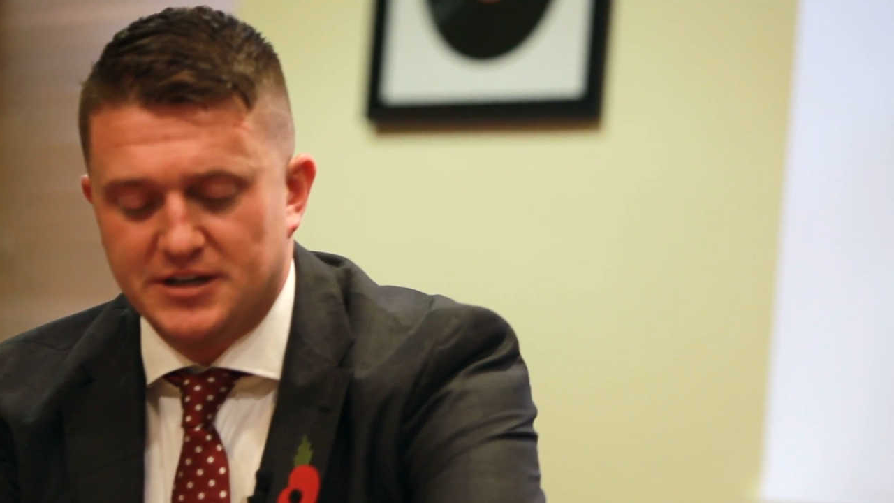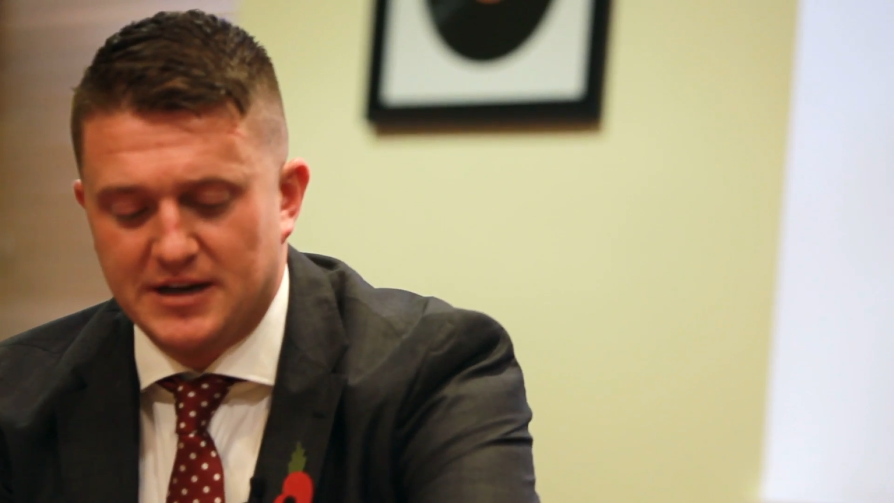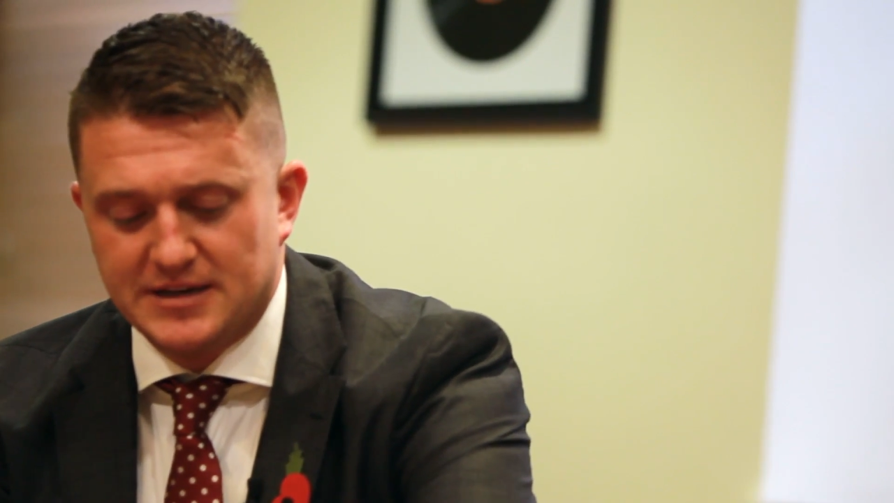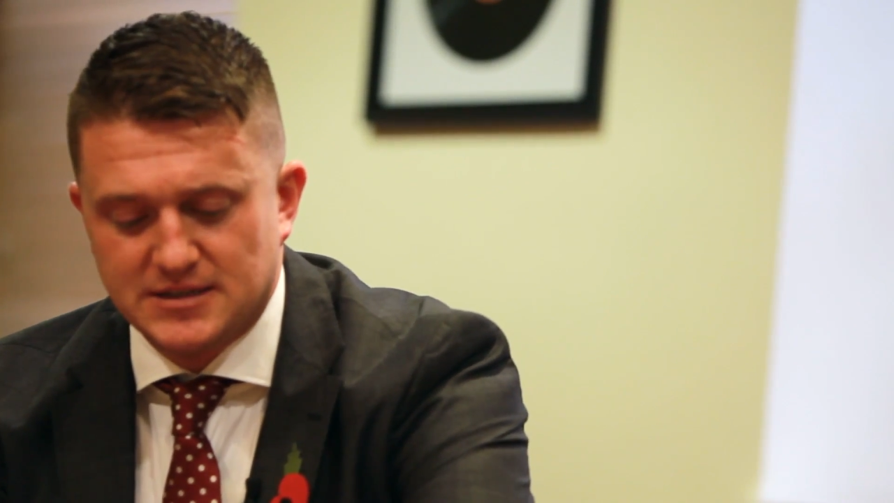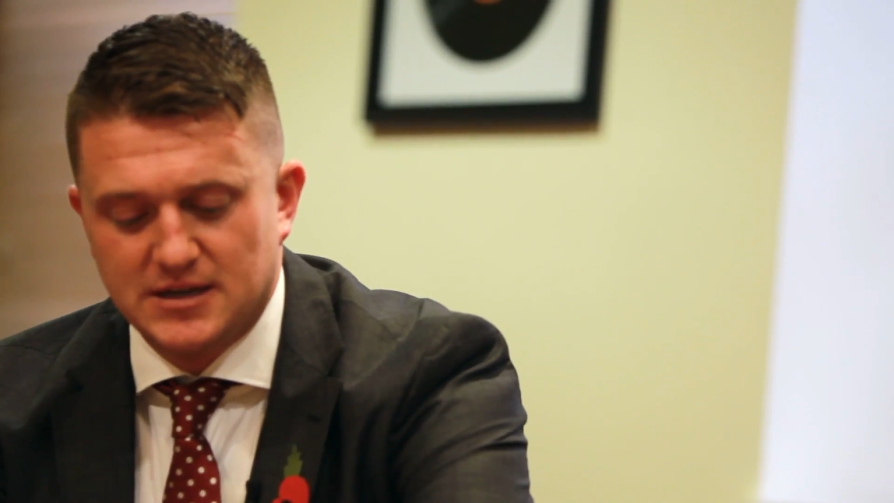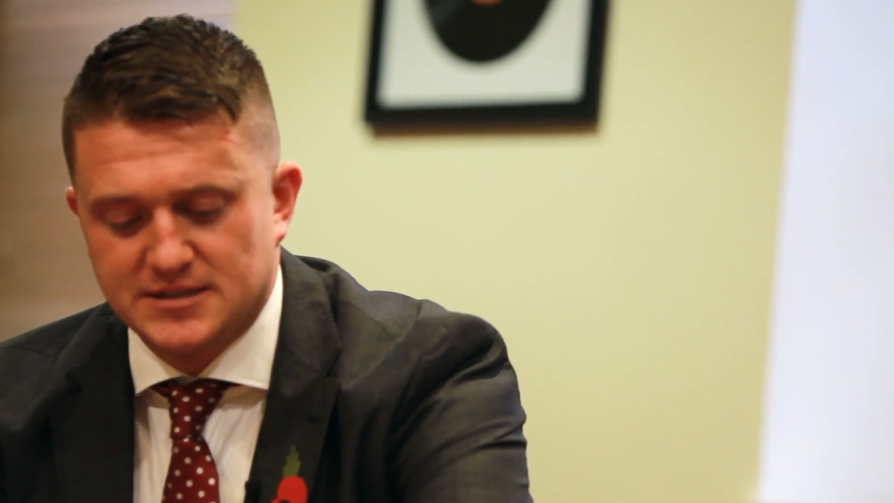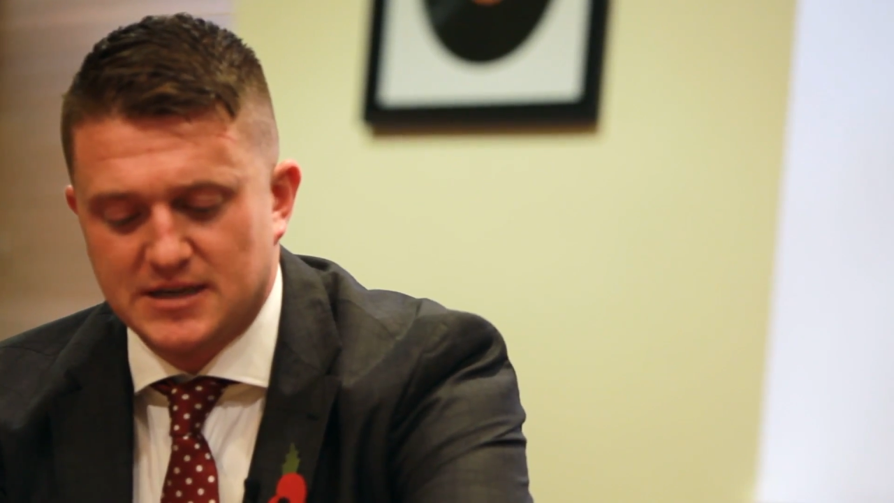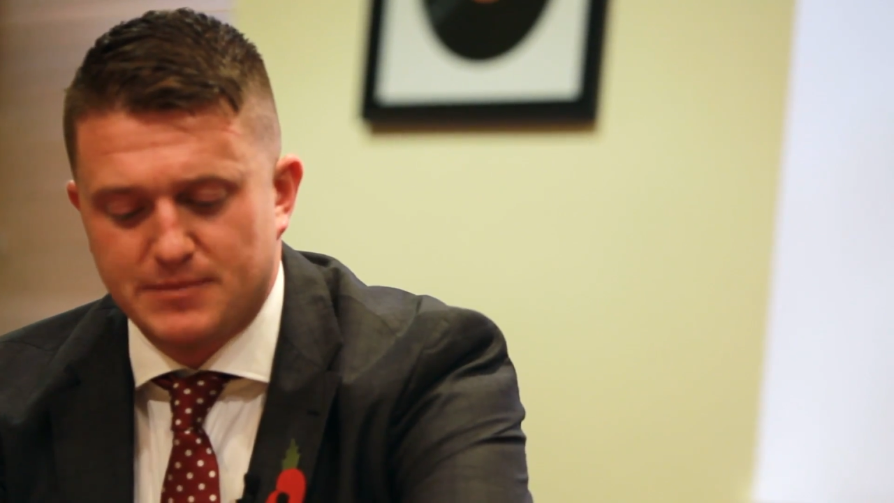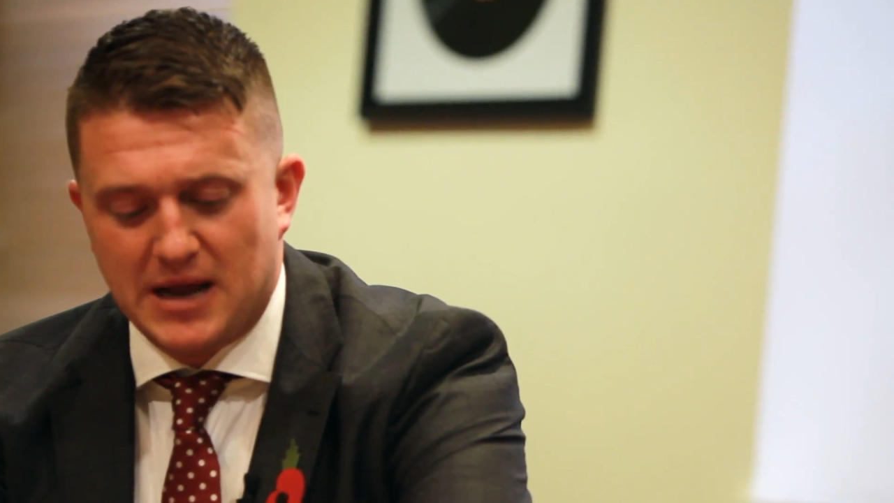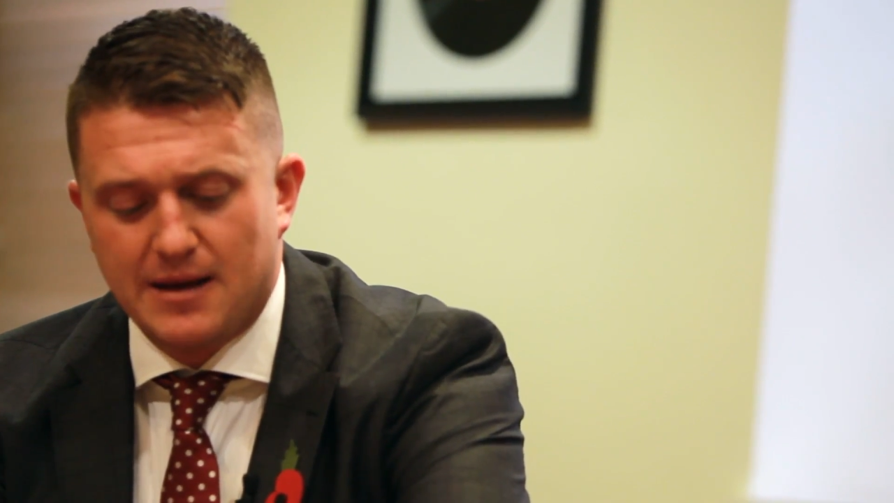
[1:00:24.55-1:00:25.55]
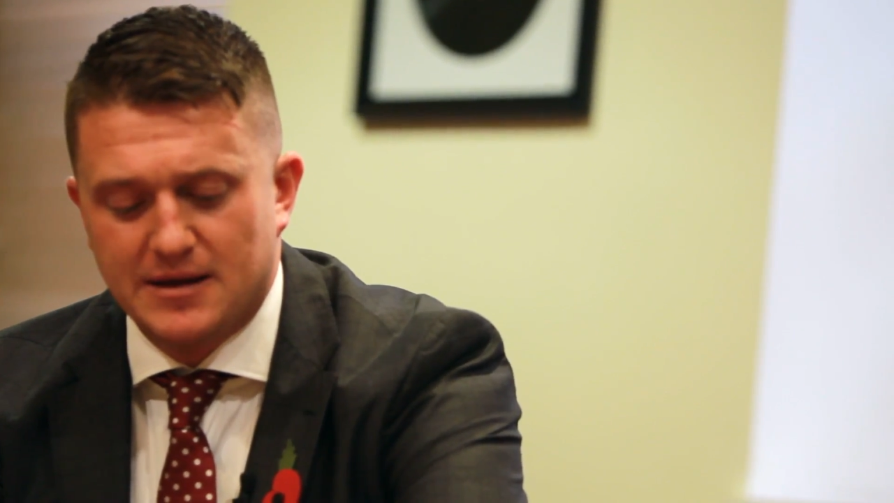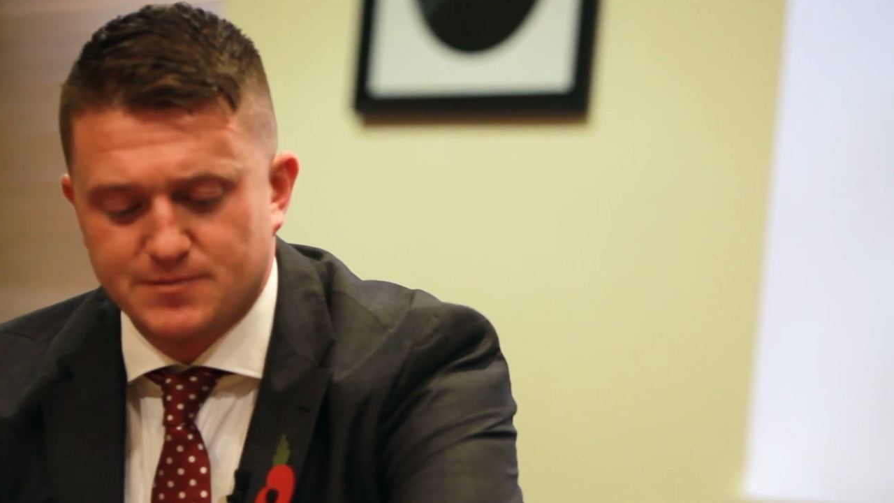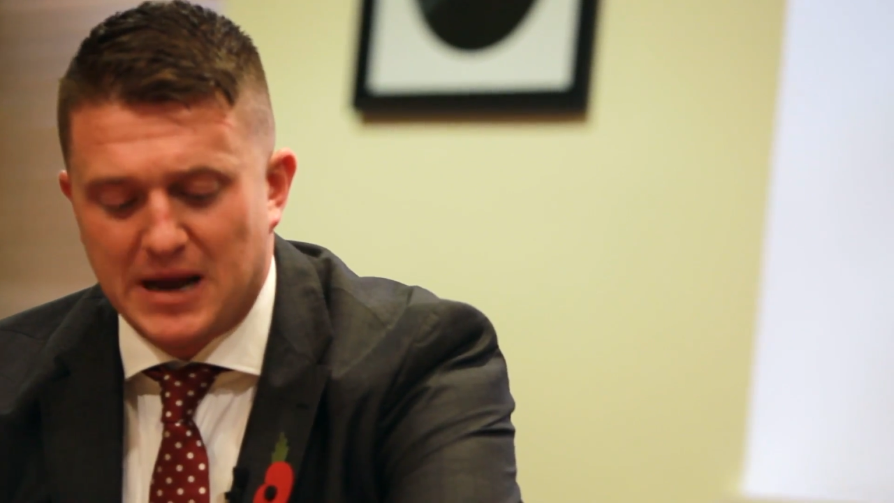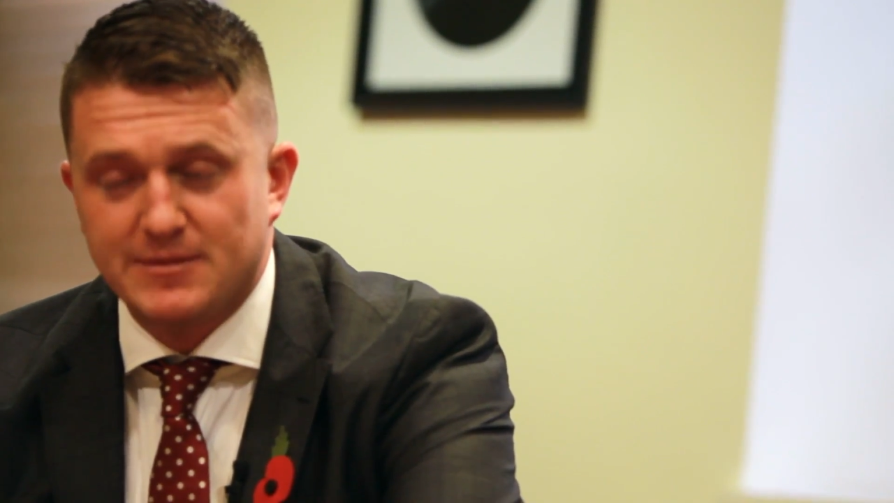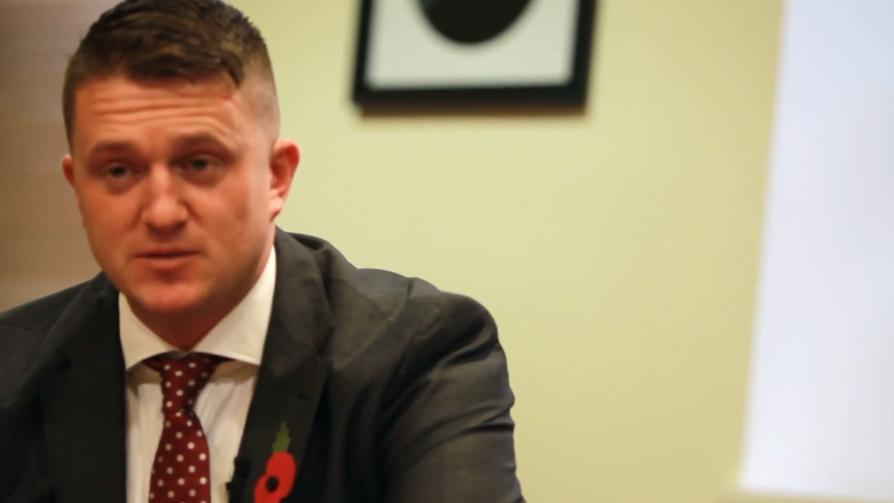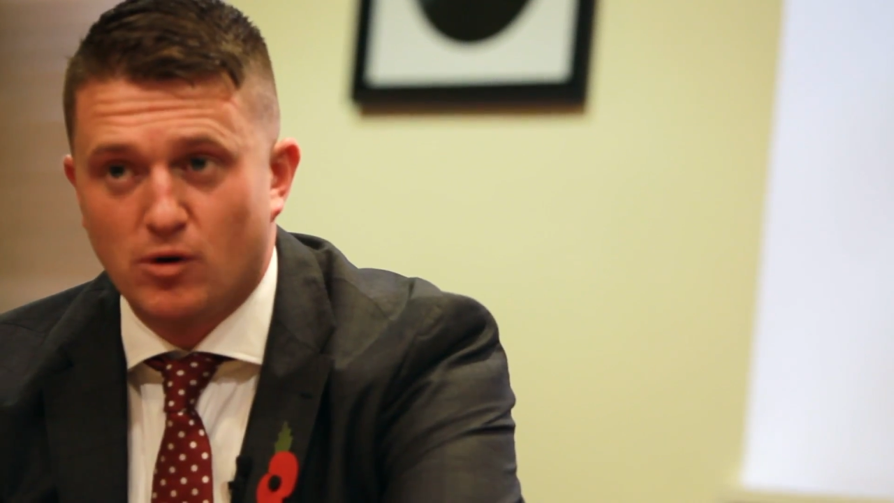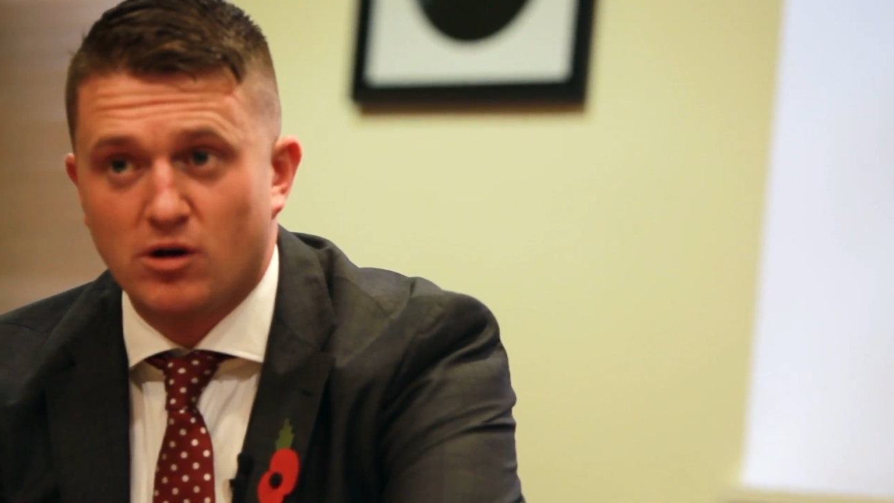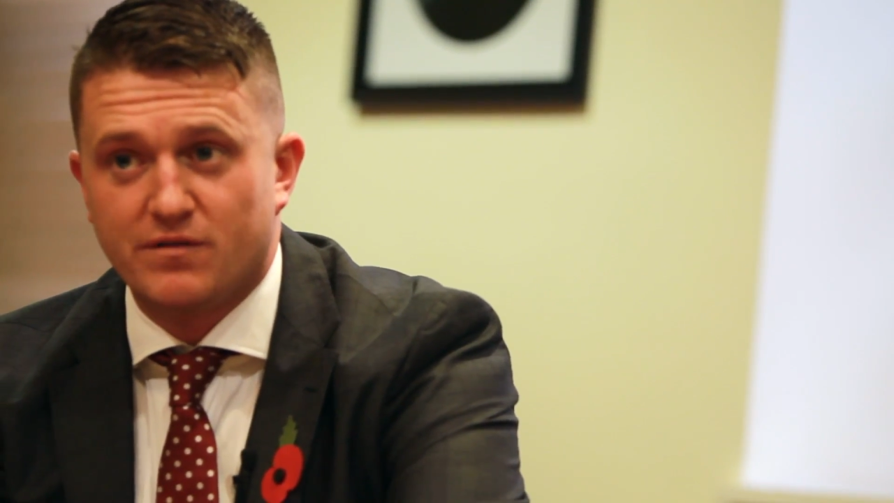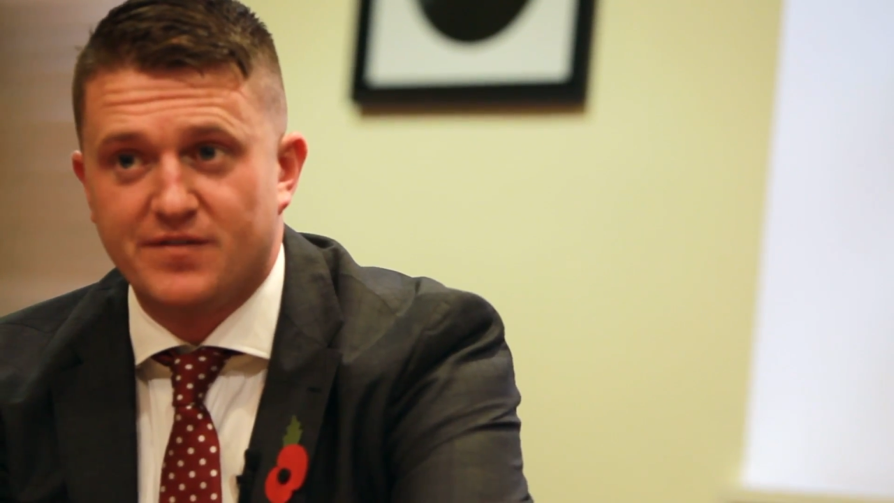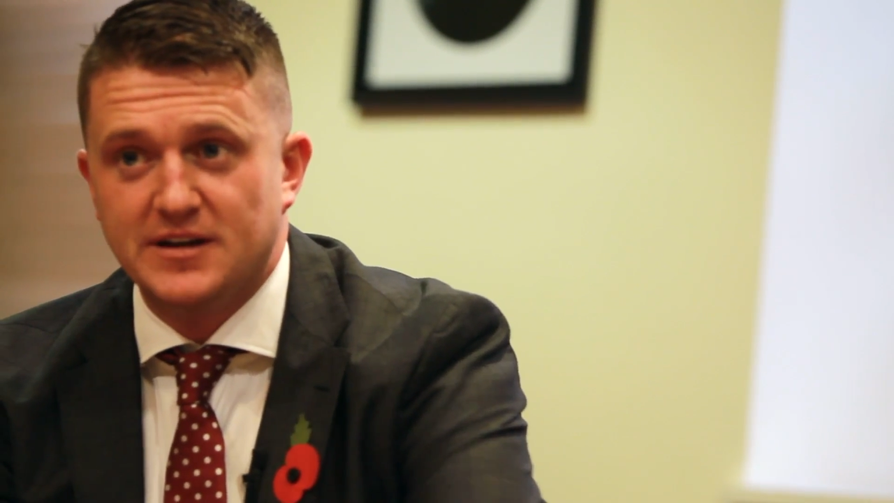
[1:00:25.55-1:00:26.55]
and it says it's Muhammad's
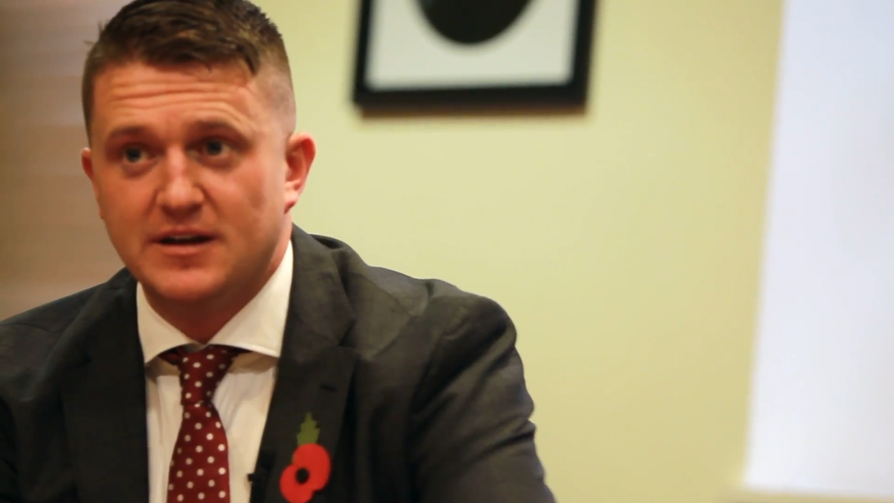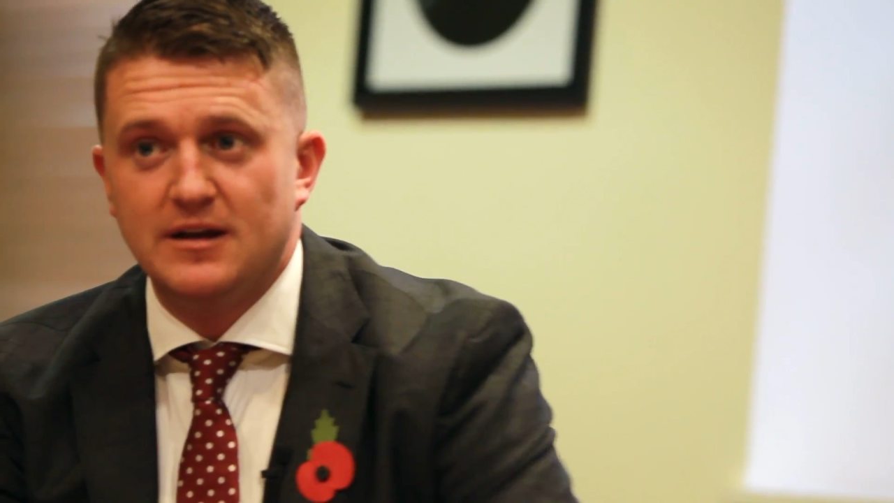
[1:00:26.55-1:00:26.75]
biography.